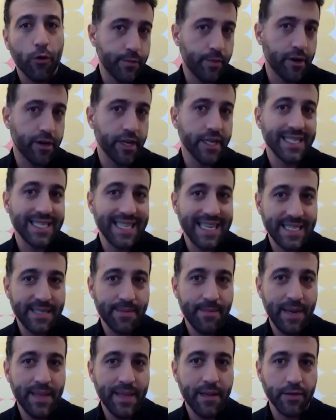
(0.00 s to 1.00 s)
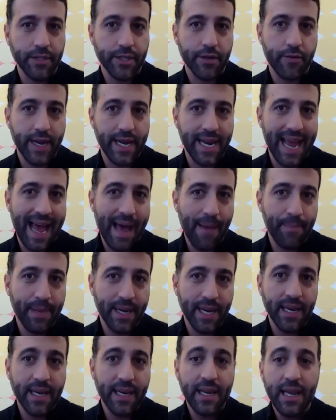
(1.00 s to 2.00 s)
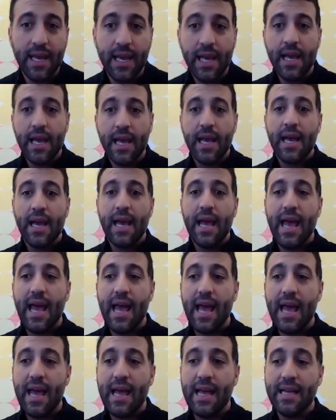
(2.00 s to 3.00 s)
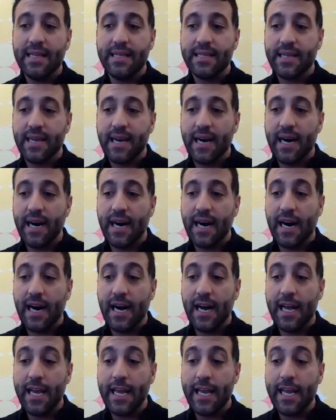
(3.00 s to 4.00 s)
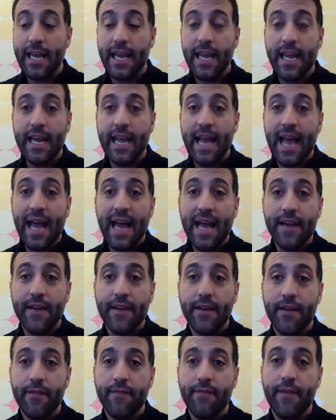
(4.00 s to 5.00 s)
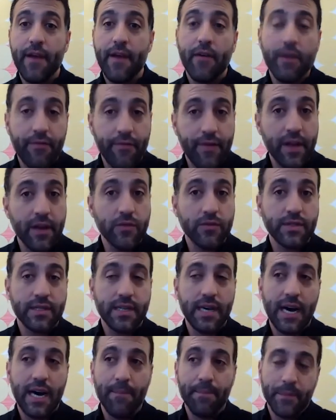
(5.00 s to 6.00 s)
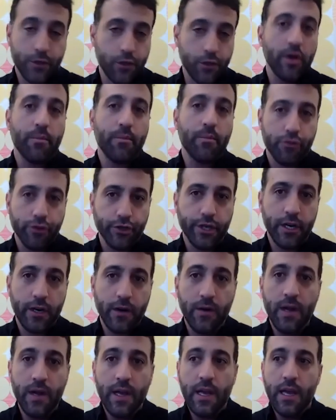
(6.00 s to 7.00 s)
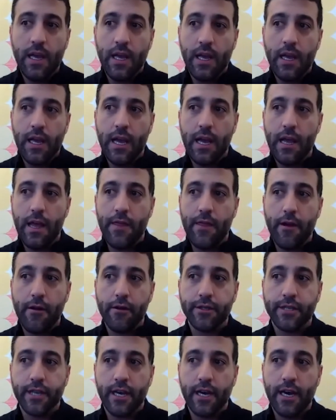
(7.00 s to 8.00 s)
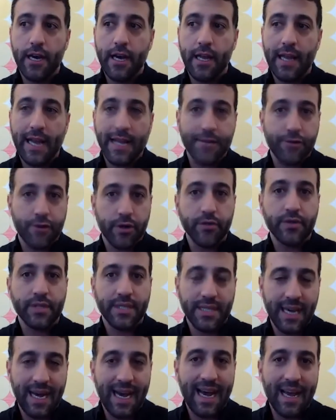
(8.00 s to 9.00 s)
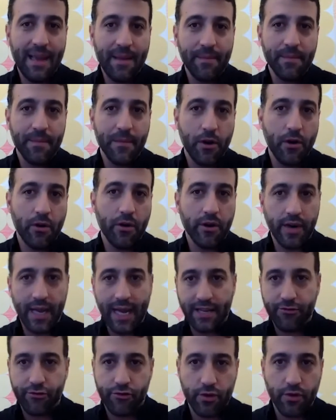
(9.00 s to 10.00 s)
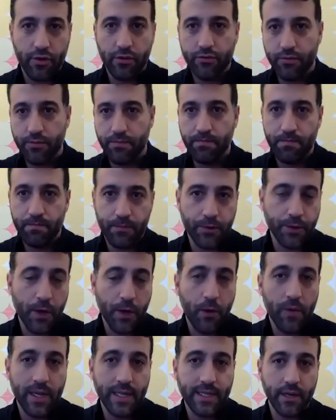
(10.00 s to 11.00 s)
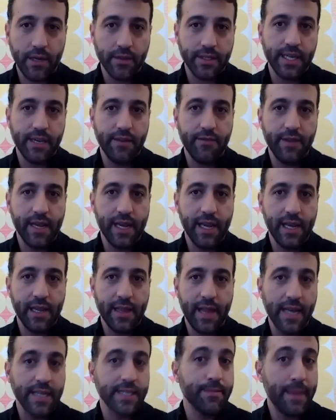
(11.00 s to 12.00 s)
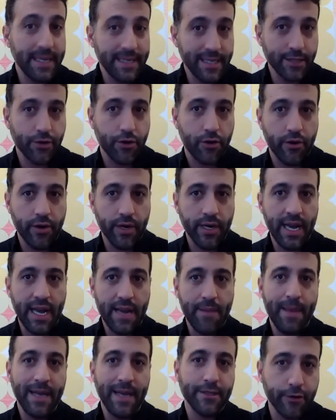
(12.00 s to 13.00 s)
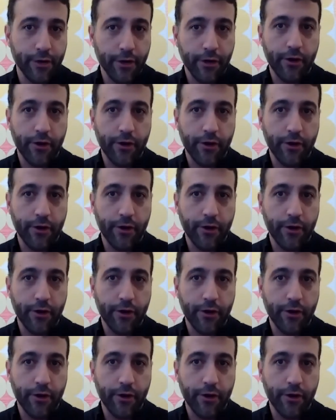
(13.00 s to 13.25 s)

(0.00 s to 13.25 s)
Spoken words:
Party sentiment that was already happening. And he had very few. So in Brazil, there's the electoral time or electoral showings on TV that is mandatory. And based on your